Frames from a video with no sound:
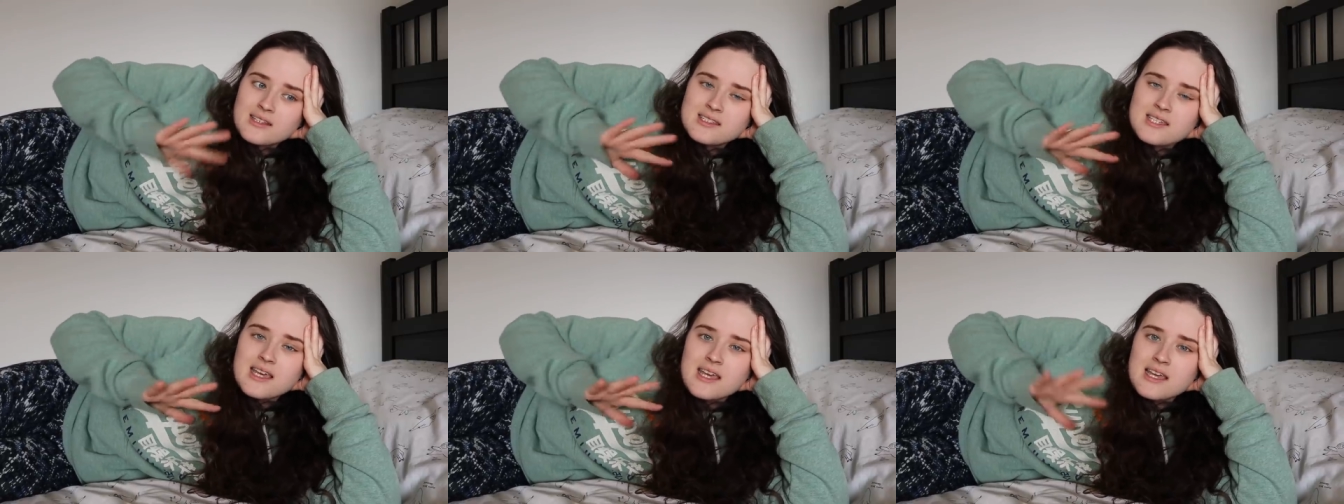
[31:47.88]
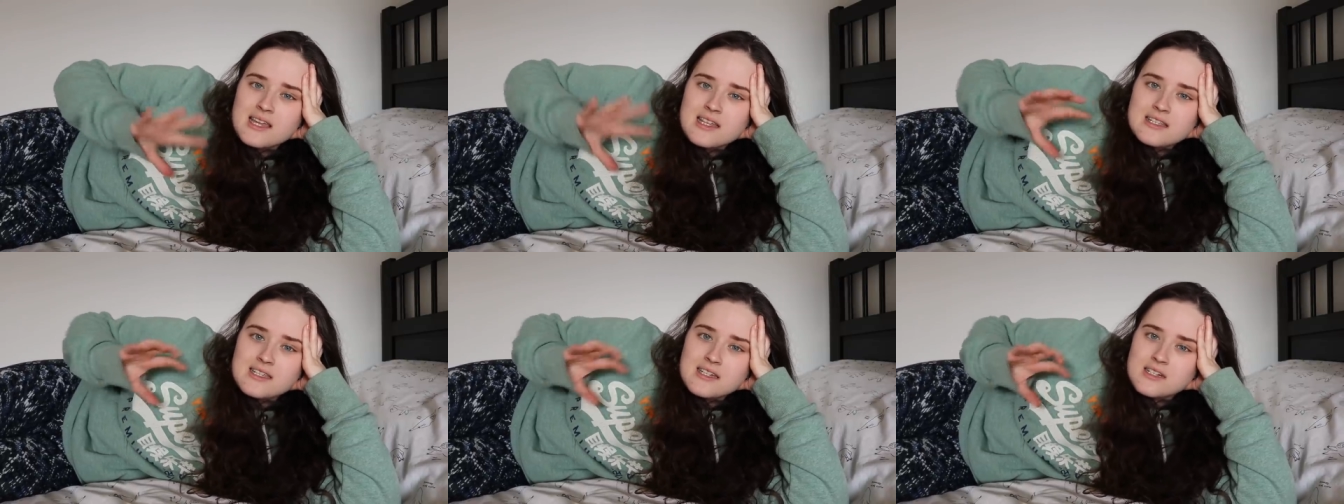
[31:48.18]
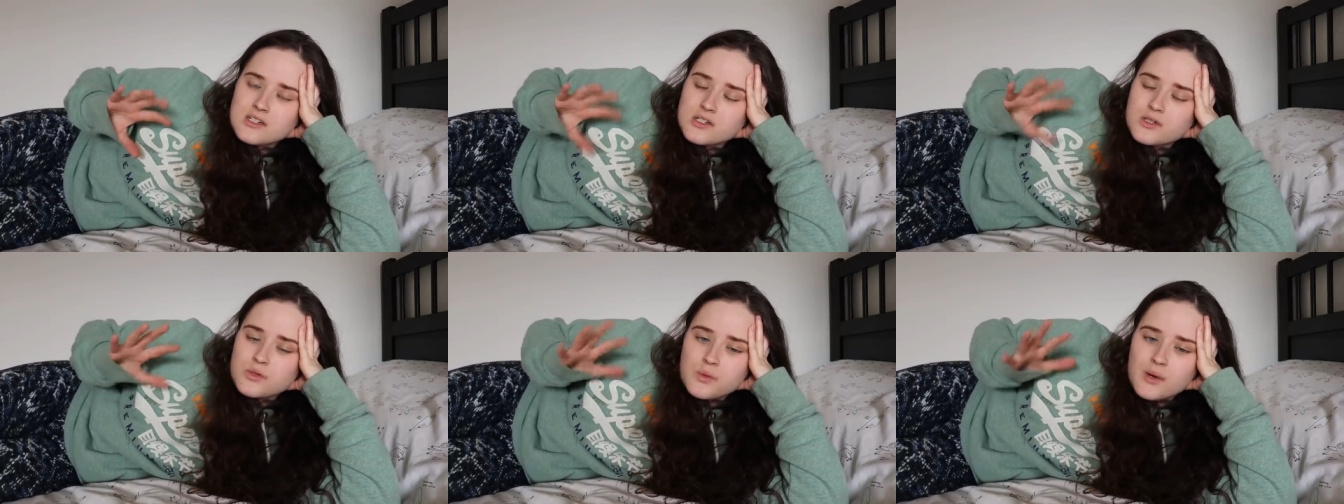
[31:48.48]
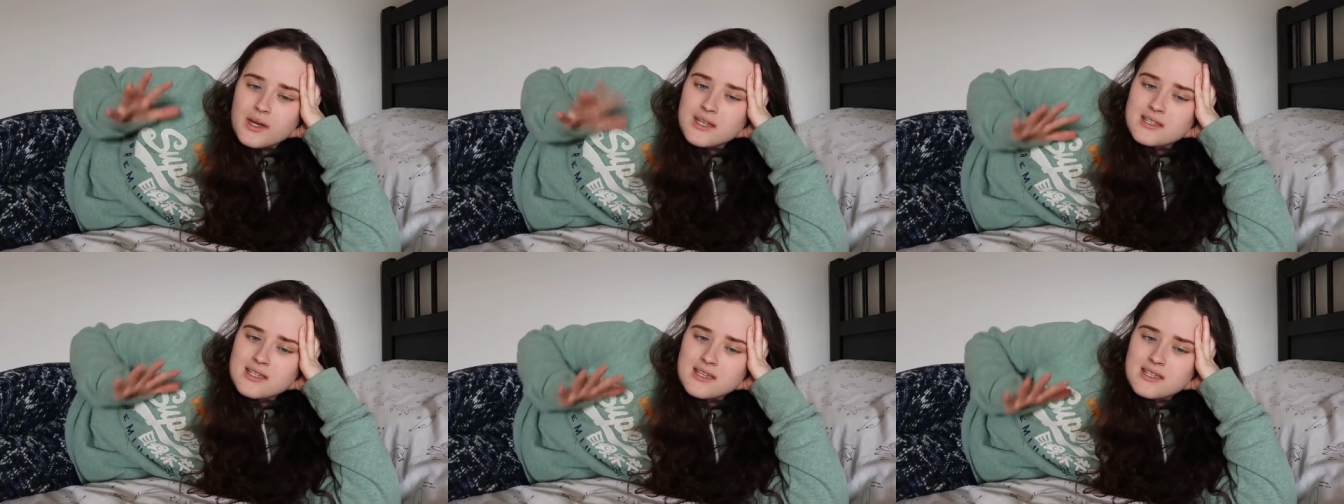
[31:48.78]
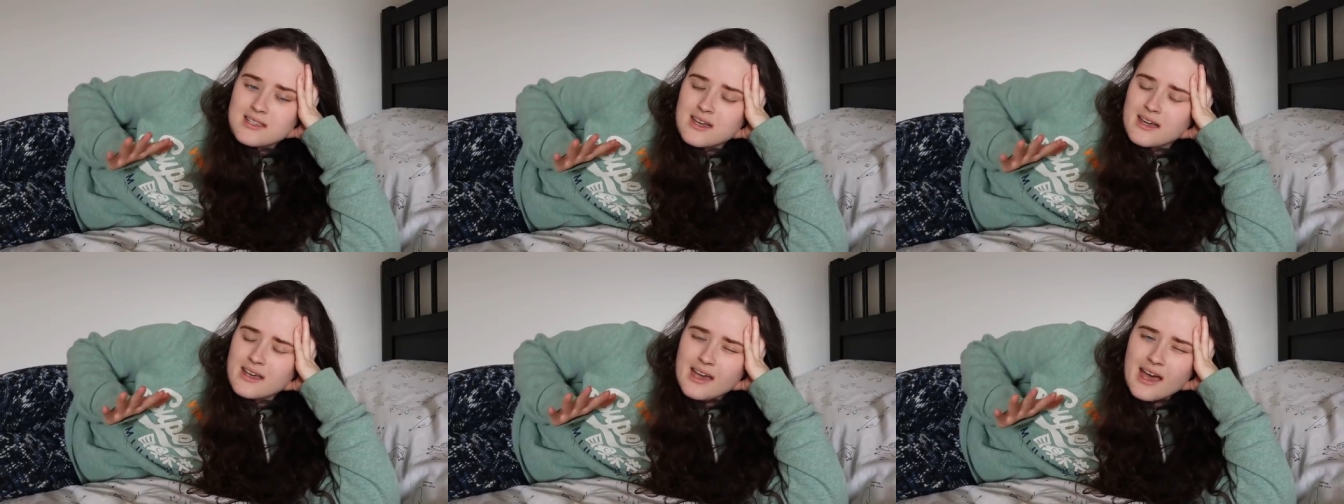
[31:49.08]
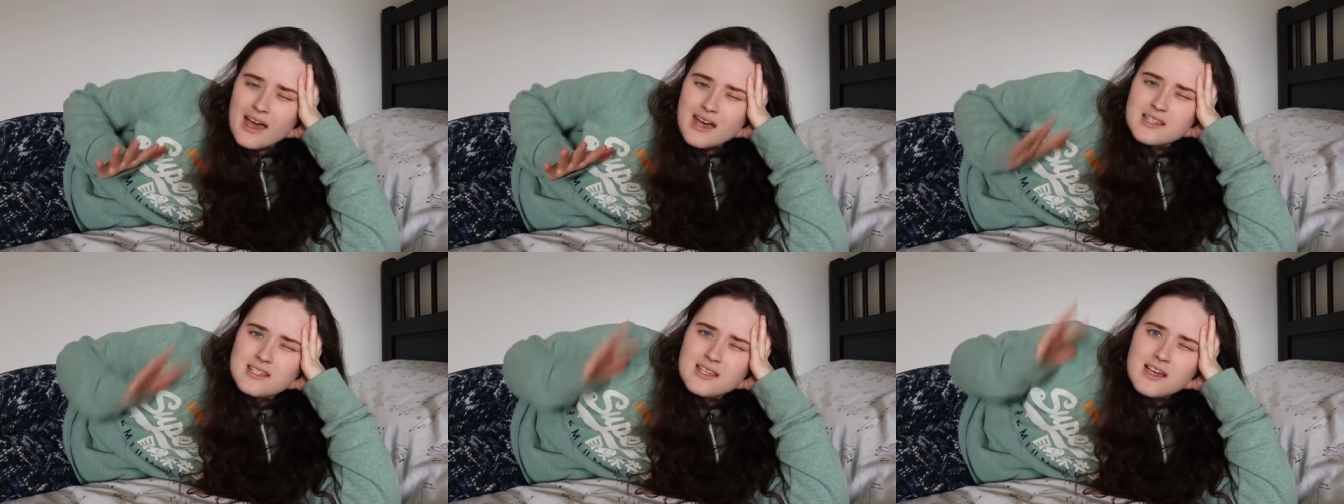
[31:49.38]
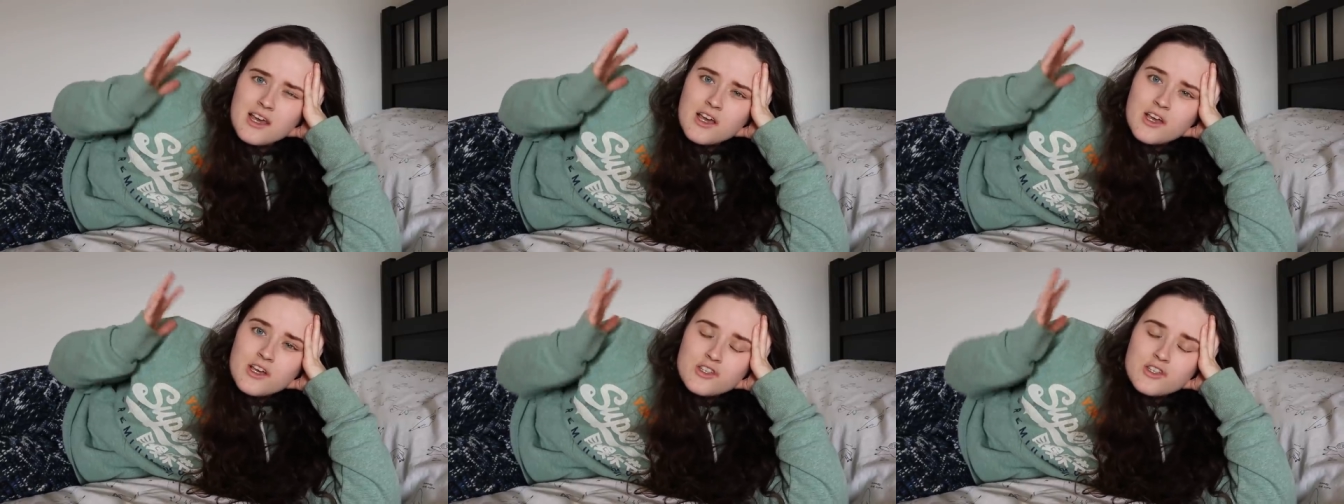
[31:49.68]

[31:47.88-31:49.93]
teens and 20s, I guess.